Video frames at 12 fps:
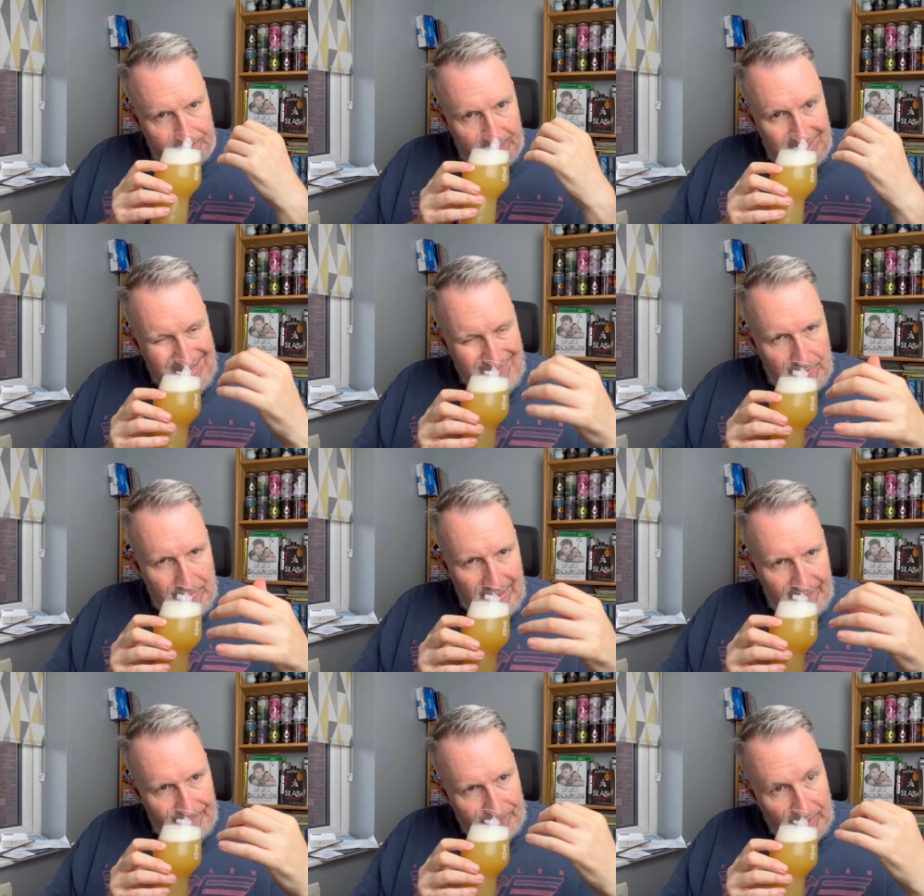there's even a bit
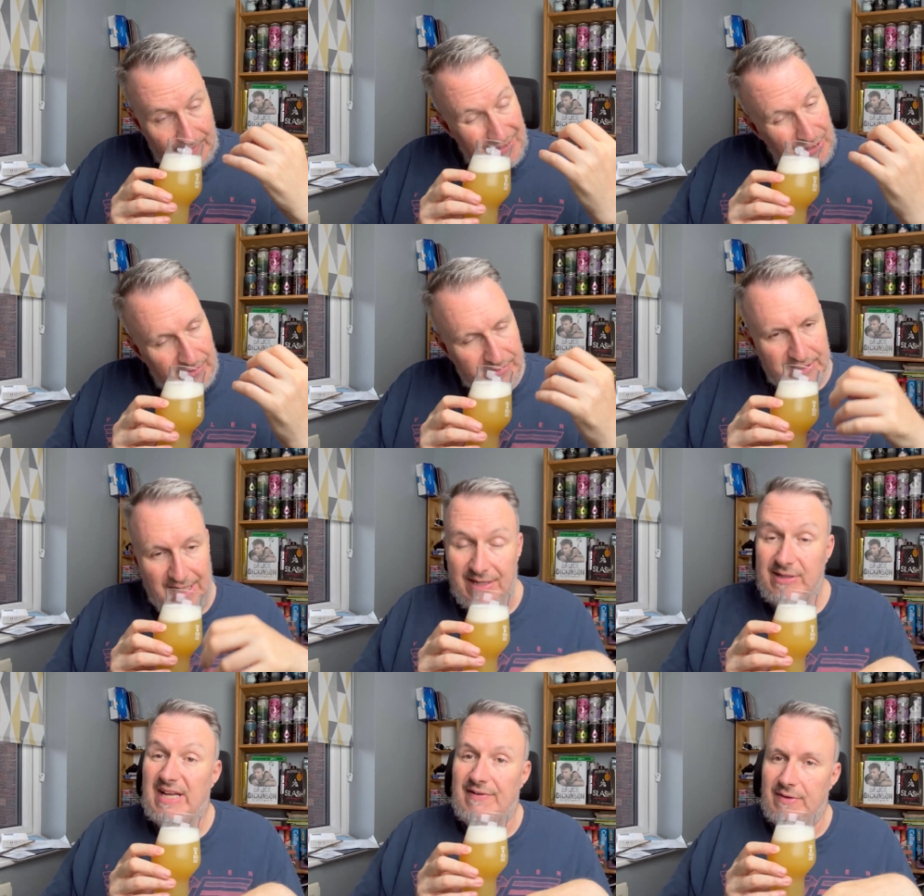of, I mean, I will say
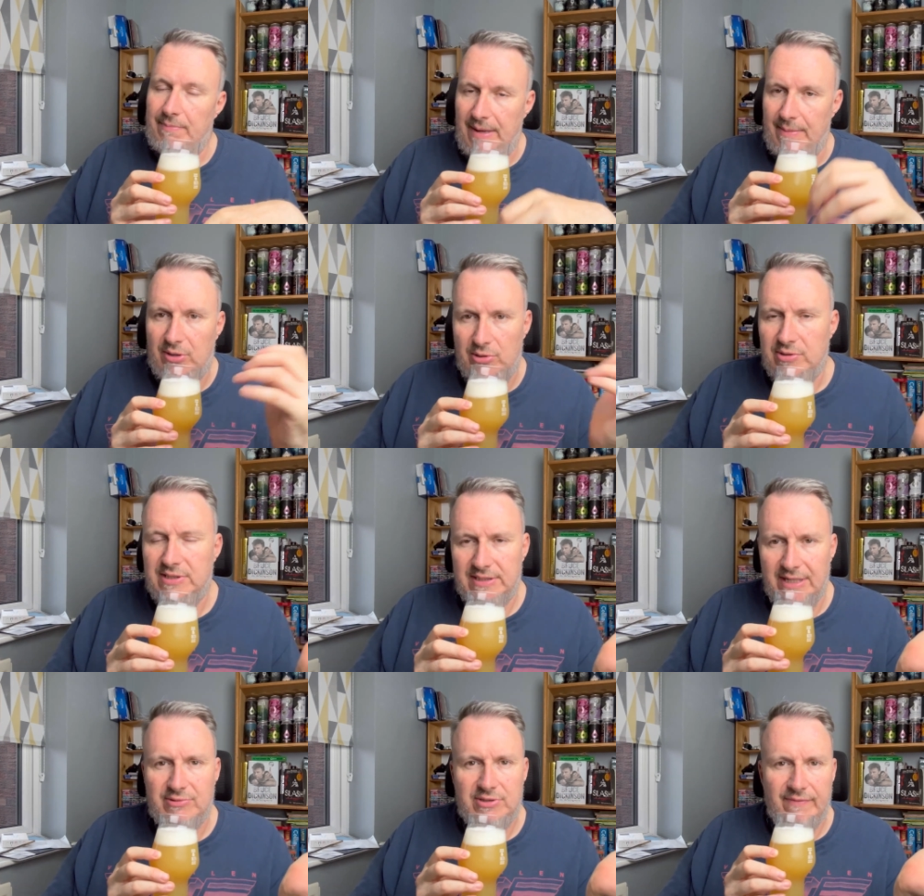even a bit, of course, there's
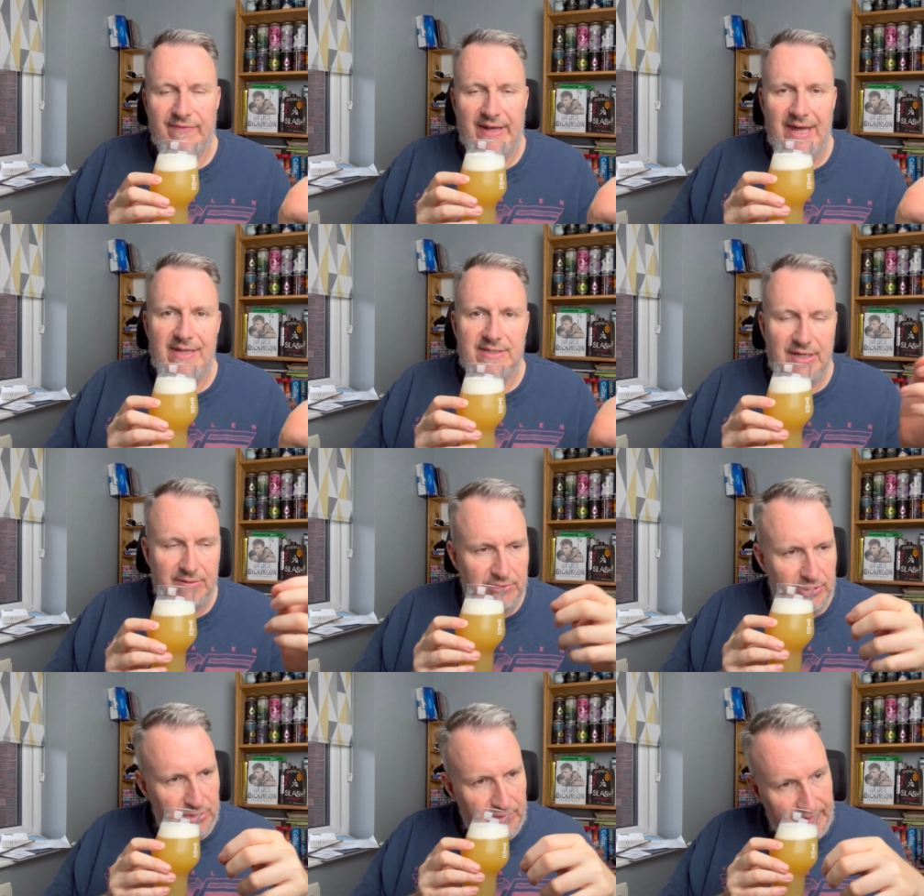Nelson, forget there's
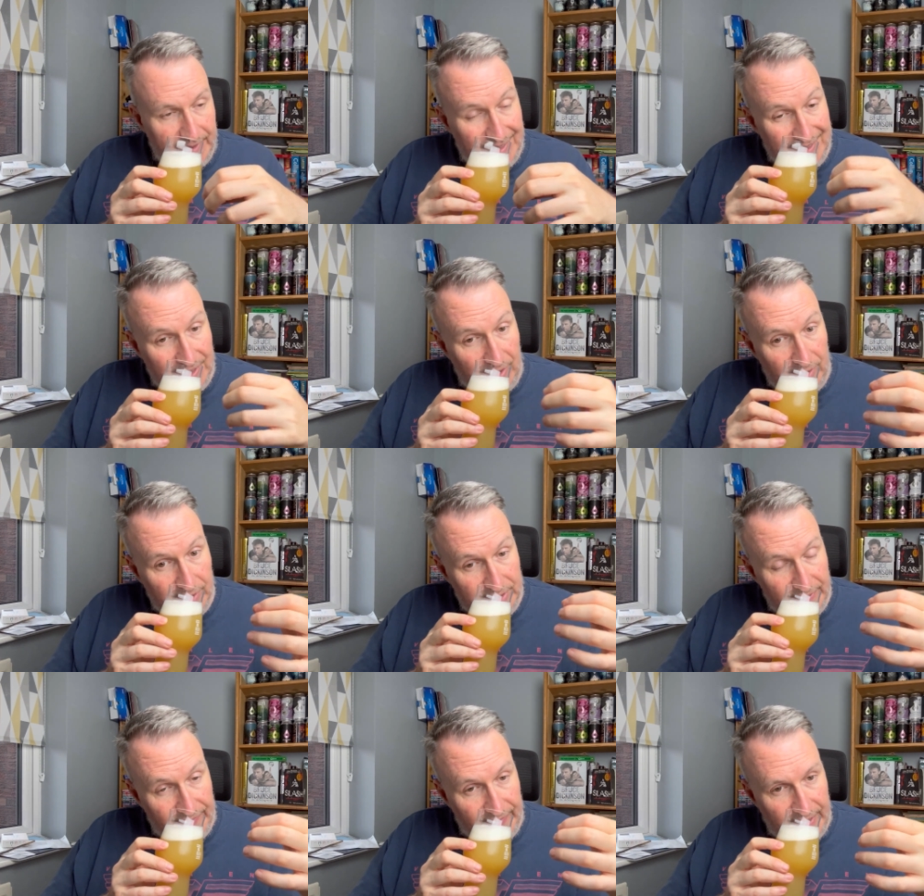Nelson Sauvin in it. There's lots
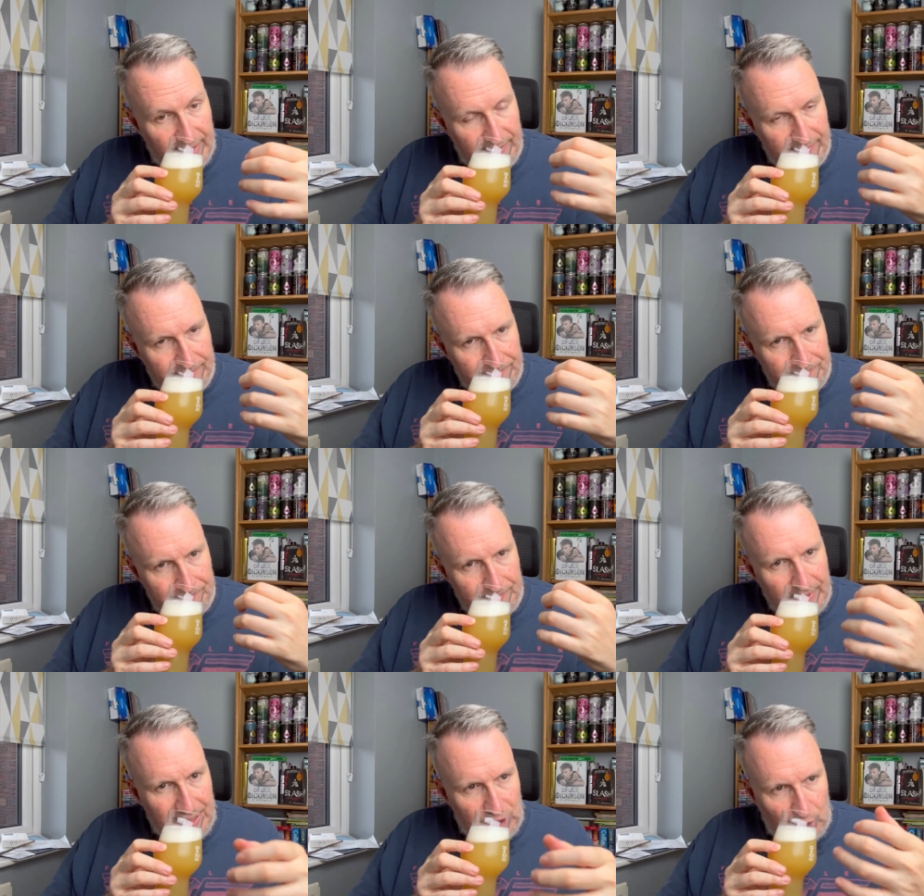of, uh,
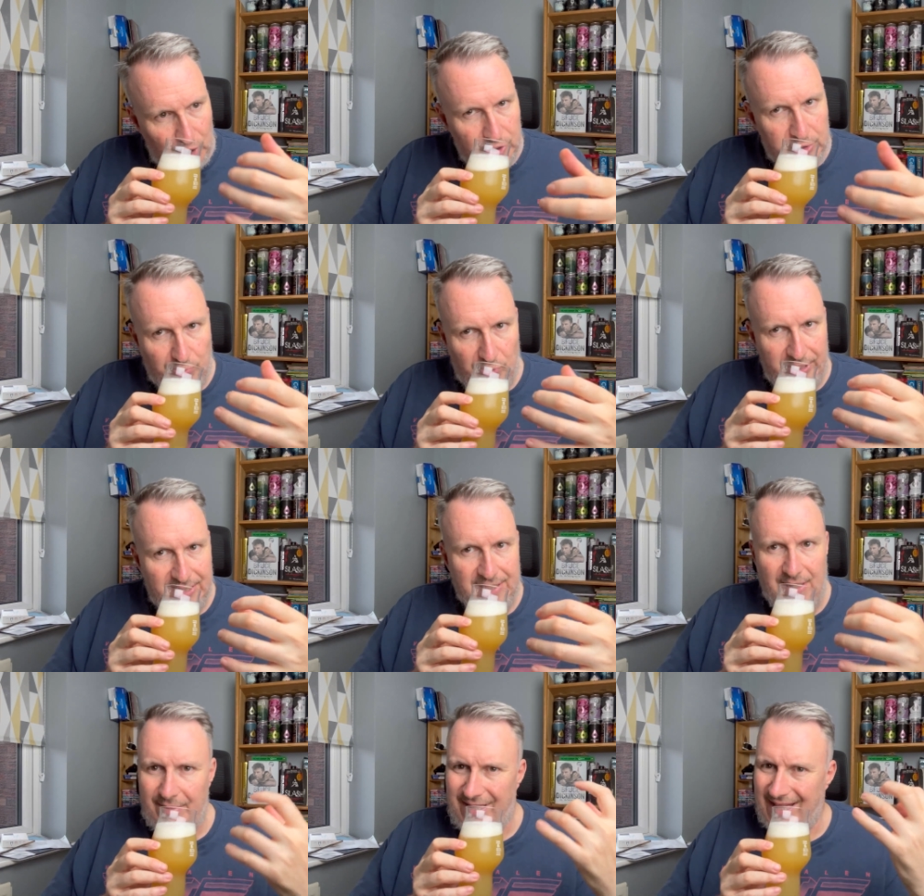there's gooseberry that's
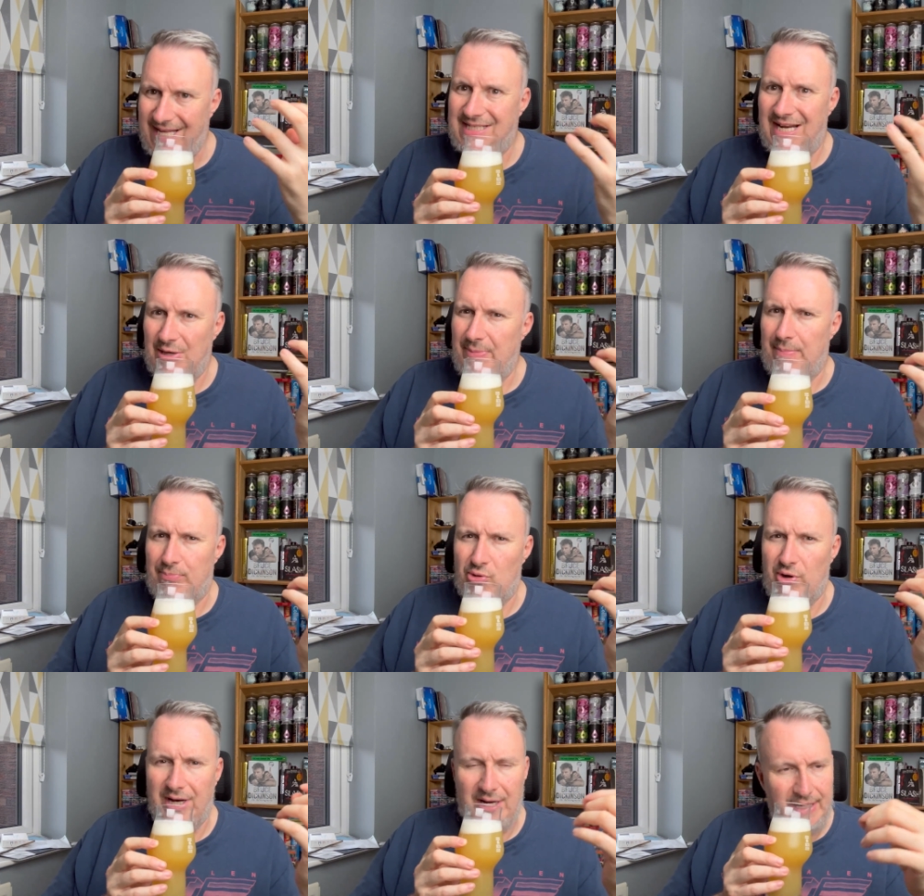coming in. That's a little bit
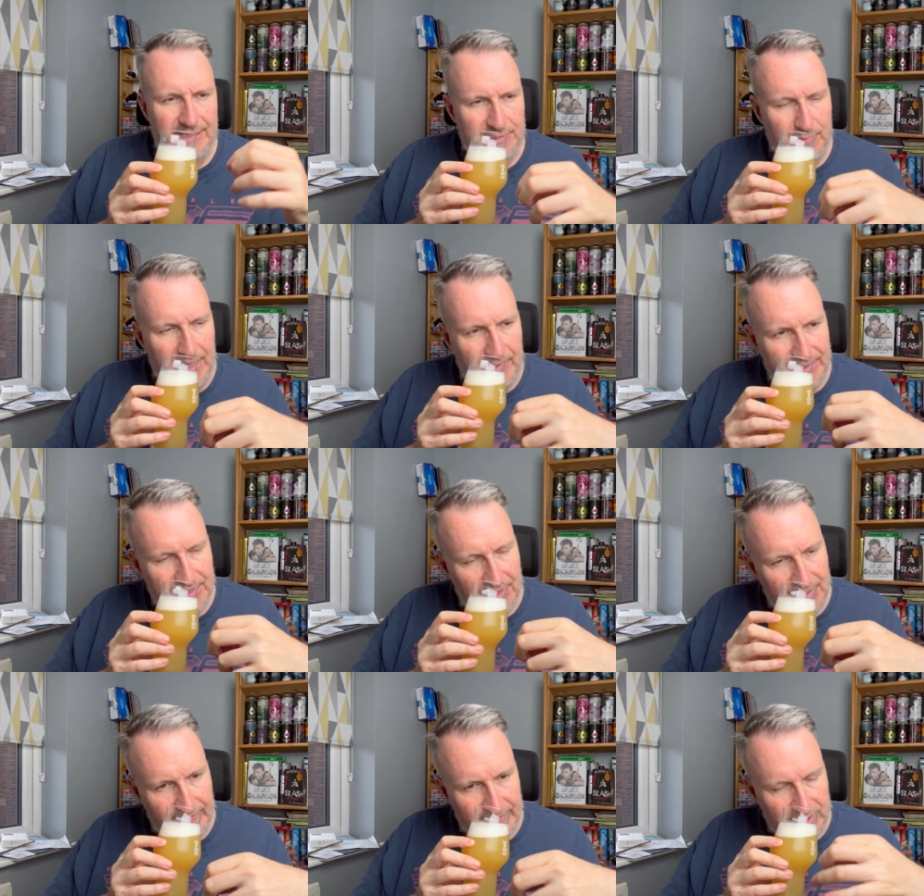prickly as well in
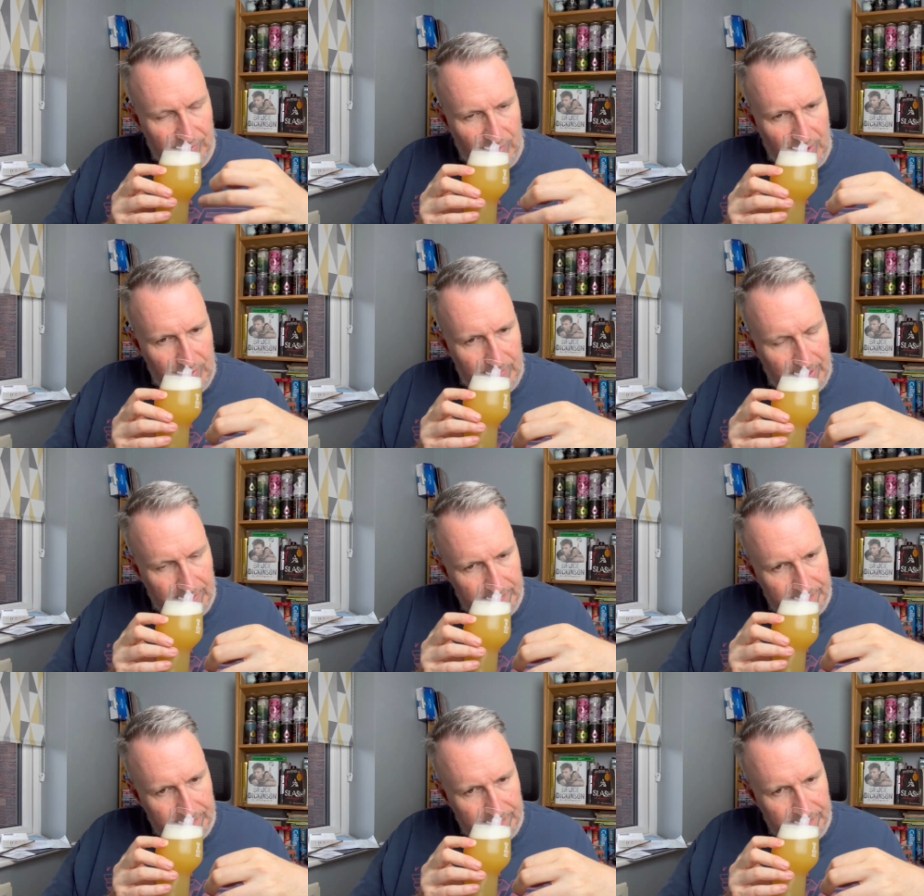terms of its aroma.